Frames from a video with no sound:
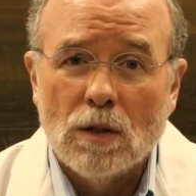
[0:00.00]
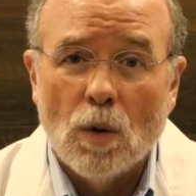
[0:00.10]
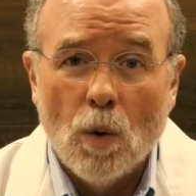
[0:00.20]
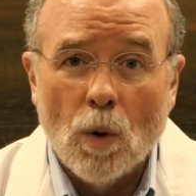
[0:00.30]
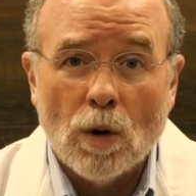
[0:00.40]

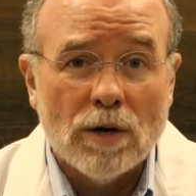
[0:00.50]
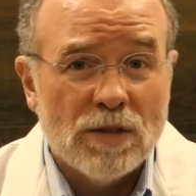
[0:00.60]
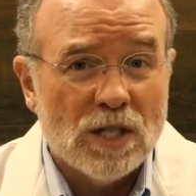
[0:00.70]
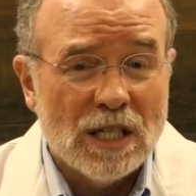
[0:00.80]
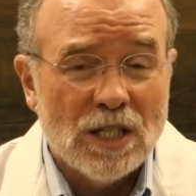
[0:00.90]
Or if
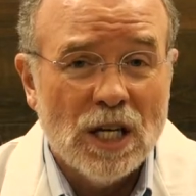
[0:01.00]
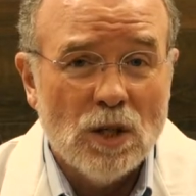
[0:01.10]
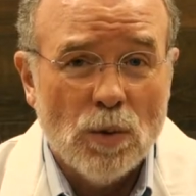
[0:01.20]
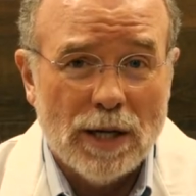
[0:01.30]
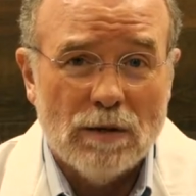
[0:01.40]
it's an
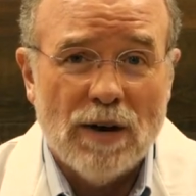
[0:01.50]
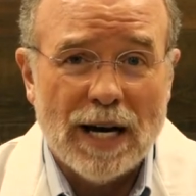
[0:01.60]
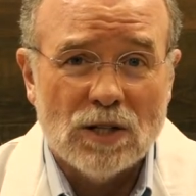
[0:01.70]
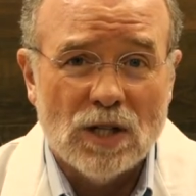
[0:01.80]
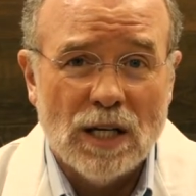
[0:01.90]
attenuated
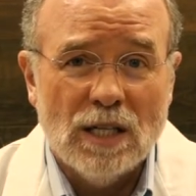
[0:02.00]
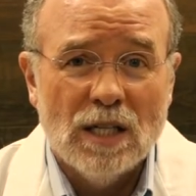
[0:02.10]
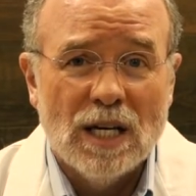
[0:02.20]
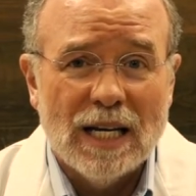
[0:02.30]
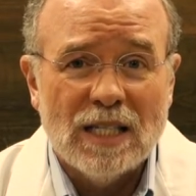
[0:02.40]
vaccine,
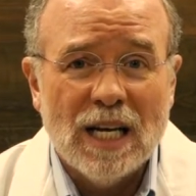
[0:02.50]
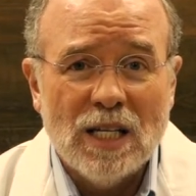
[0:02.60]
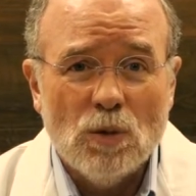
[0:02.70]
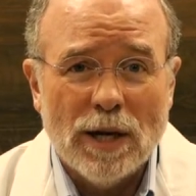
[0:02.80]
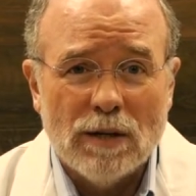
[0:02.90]

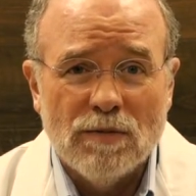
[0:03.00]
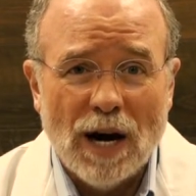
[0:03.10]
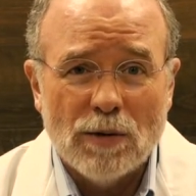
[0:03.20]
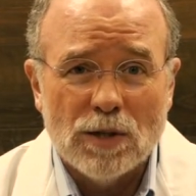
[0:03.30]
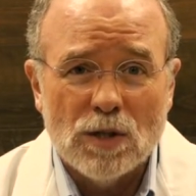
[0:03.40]
attenuated
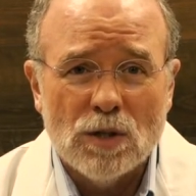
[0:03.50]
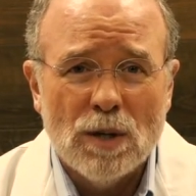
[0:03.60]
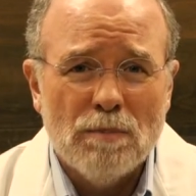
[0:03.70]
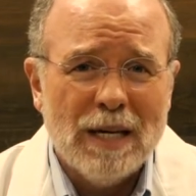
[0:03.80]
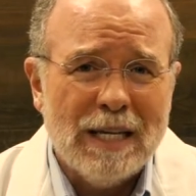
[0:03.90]
viruses,
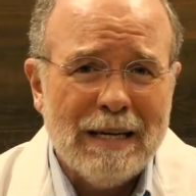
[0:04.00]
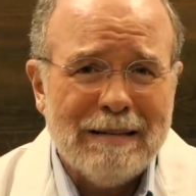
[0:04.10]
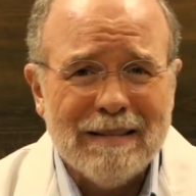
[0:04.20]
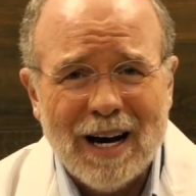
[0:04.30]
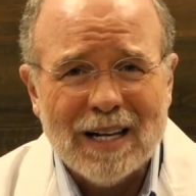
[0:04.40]

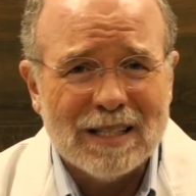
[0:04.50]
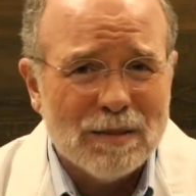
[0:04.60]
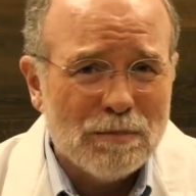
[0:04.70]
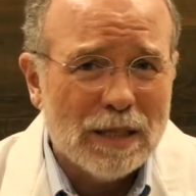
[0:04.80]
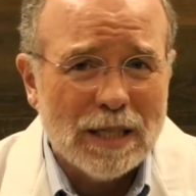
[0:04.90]
meaning not
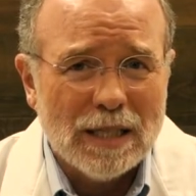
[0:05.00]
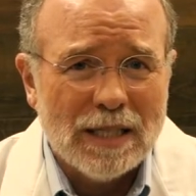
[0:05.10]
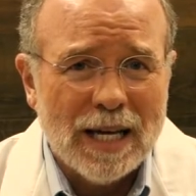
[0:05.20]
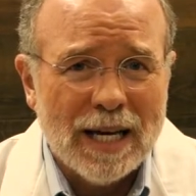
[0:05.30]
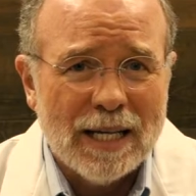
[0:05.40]
completely
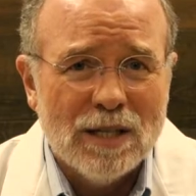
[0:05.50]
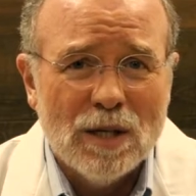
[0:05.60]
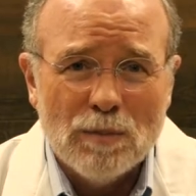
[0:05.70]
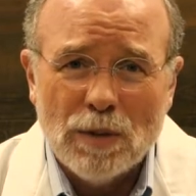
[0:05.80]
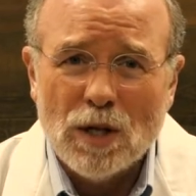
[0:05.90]
dead,
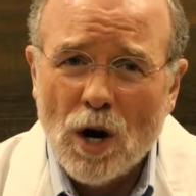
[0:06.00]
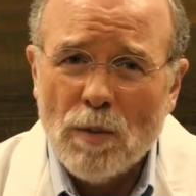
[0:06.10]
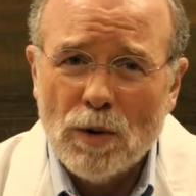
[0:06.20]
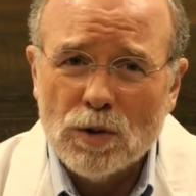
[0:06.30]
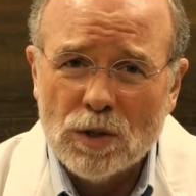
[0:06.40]
but
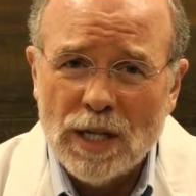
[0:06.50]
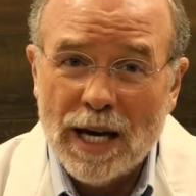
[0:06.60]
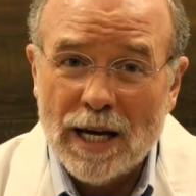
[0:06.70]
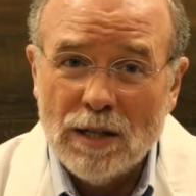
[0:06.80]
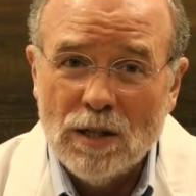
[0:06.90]
almost
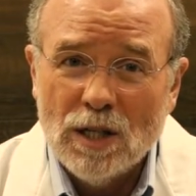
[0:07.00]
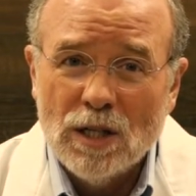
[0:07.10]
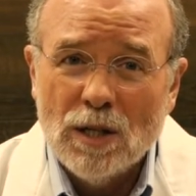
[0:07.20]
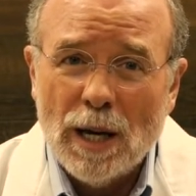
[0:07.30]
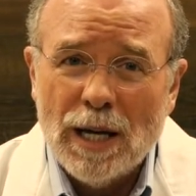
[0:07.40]
dead,
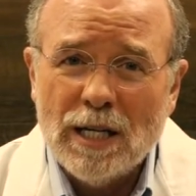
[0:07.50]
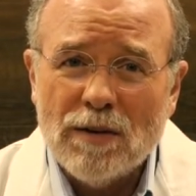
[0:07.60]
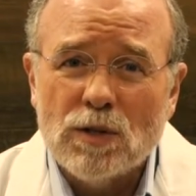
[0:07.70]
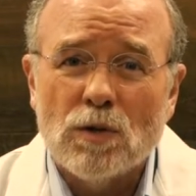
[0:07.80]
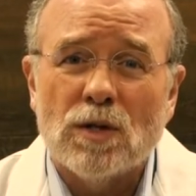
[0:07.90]

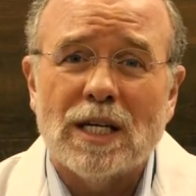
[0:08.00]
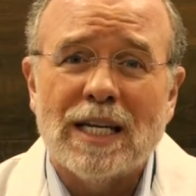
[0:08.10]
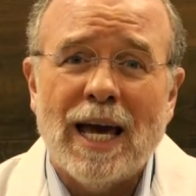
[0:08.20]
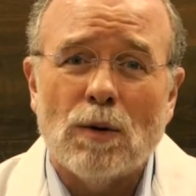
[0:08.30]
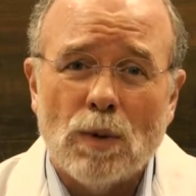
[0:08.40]
enough so that it
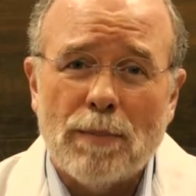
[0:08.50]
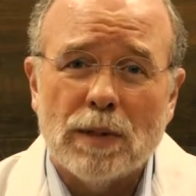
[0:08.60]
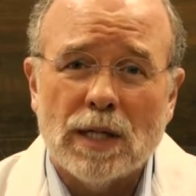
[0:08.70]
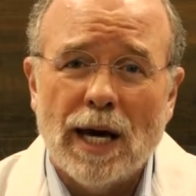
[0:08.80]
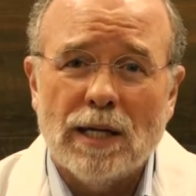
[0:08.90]
can't
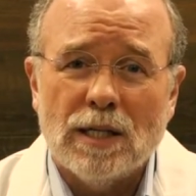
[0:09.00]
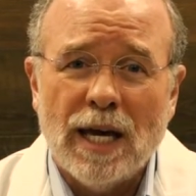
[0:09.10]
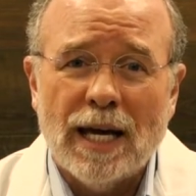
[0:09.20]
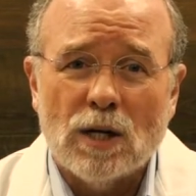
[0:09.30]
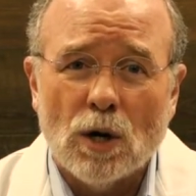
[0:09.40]
replicate,
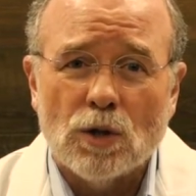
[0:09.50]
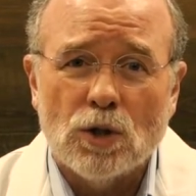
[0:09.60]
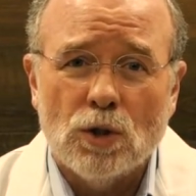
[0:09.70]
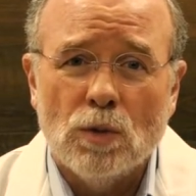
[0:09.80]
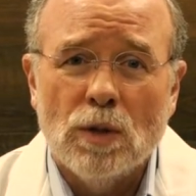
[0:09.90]
can't hurt
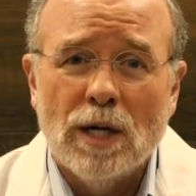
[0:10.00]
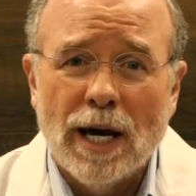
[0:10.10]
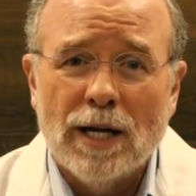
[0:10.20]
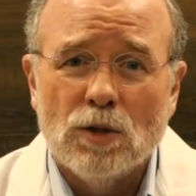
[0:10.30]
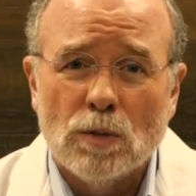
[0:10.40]
you,
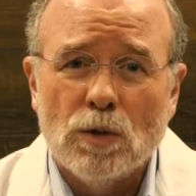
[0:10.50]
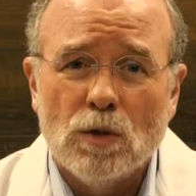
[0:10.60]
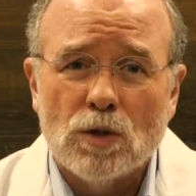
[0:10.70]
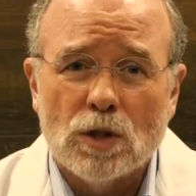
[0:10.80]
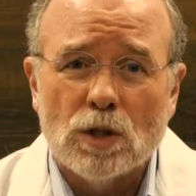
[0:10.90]
and your immune
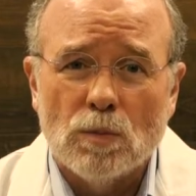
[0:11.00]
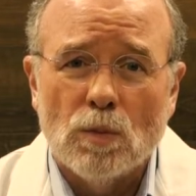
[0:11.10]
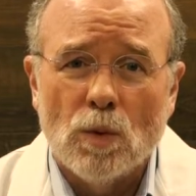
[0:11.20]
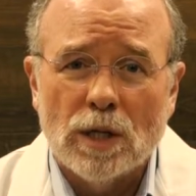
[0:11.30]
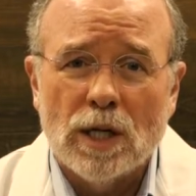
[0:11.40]
system
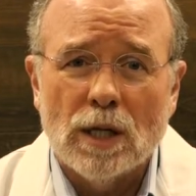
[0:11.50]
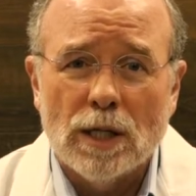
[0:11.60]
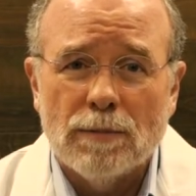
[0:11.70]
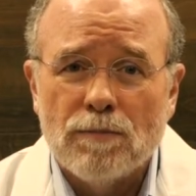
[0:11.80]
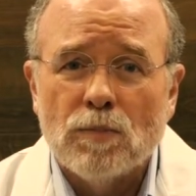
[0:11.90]
will kill it.
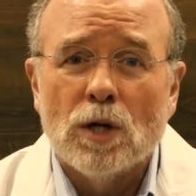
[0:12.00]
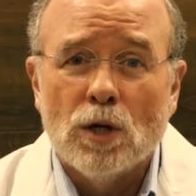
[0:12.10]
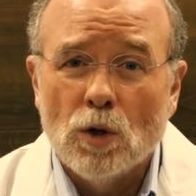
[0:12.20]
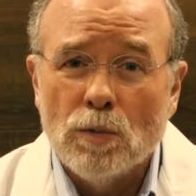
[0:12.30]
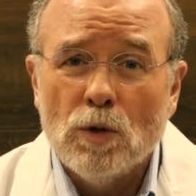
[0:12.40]

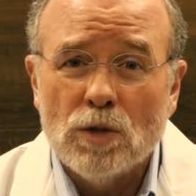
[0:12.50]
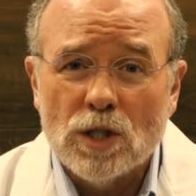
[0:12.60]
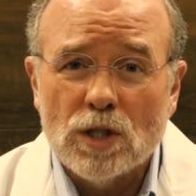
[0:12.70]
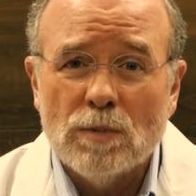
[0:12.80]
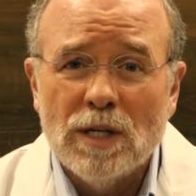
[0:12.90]
Your immune
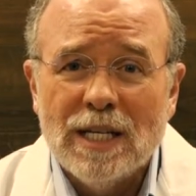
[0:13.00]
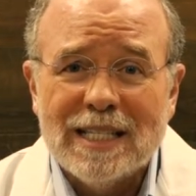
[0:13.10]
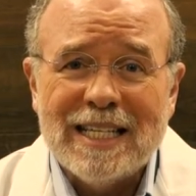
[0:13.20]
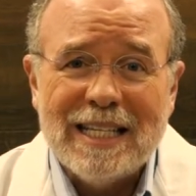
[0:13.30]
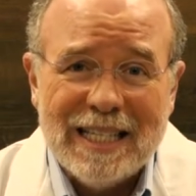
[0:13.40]
system,
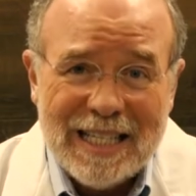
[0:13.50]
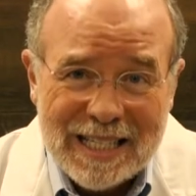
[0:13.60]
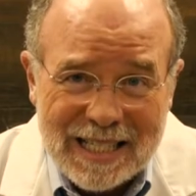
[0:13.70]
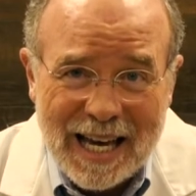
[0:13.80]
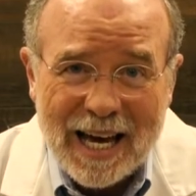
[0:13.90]
seeing these
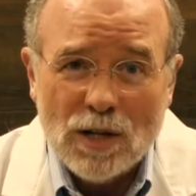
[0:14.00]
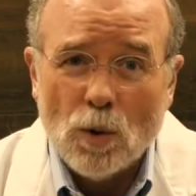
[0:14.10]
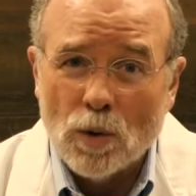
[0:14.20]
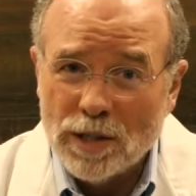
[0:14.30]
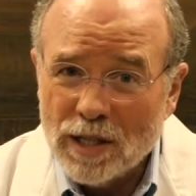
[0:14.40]
dead
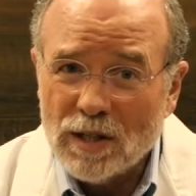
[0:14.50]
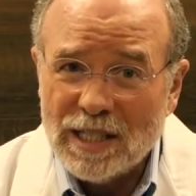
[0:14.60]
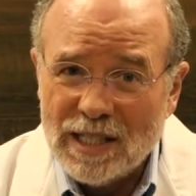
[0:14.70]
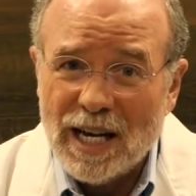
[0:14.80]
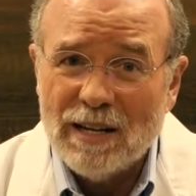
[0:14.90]
or nearly
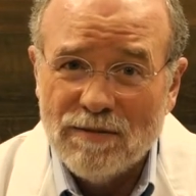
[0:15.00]
dead